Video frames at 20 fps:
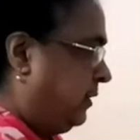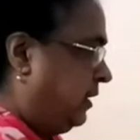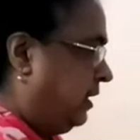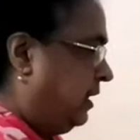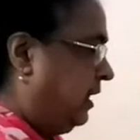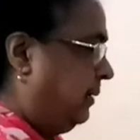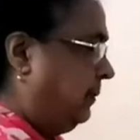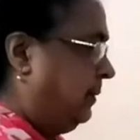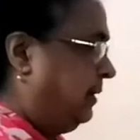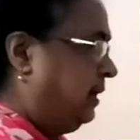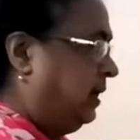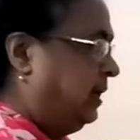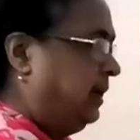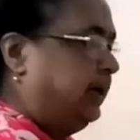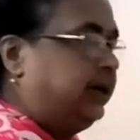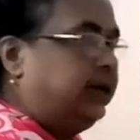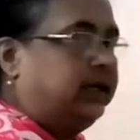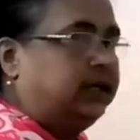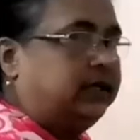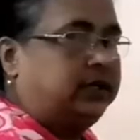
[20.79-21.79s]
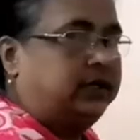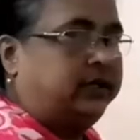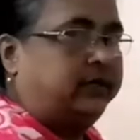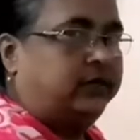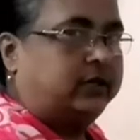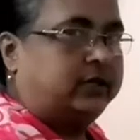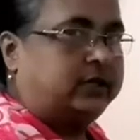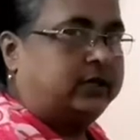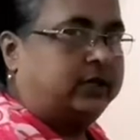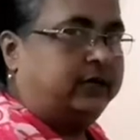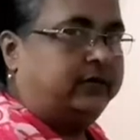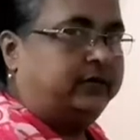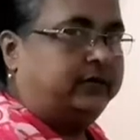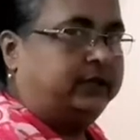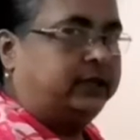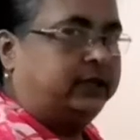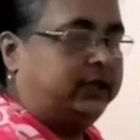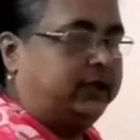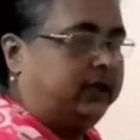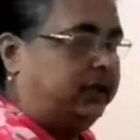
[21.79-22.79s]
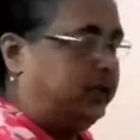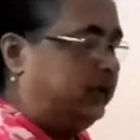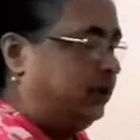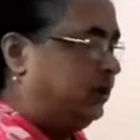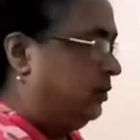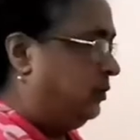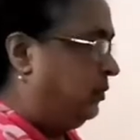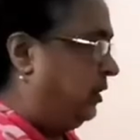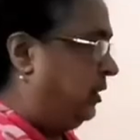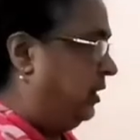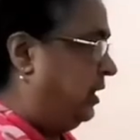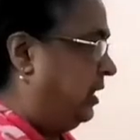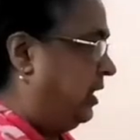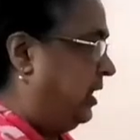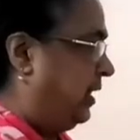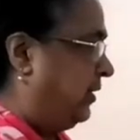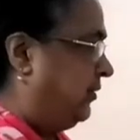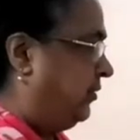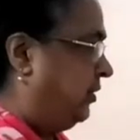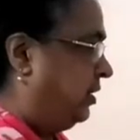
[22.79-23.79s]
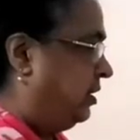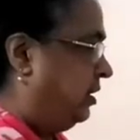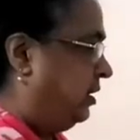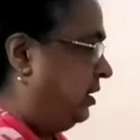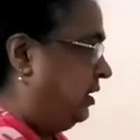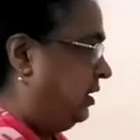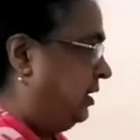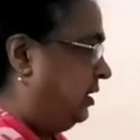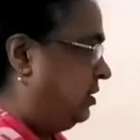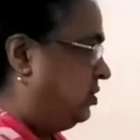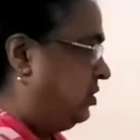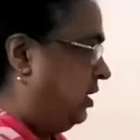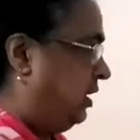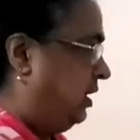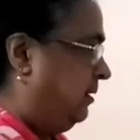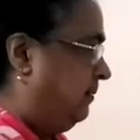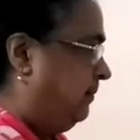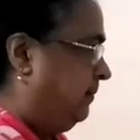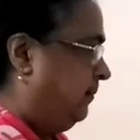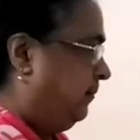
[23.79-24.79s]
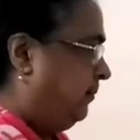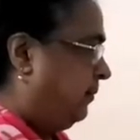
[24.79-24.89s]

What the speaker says: chemical energy was converted into an electrical energy.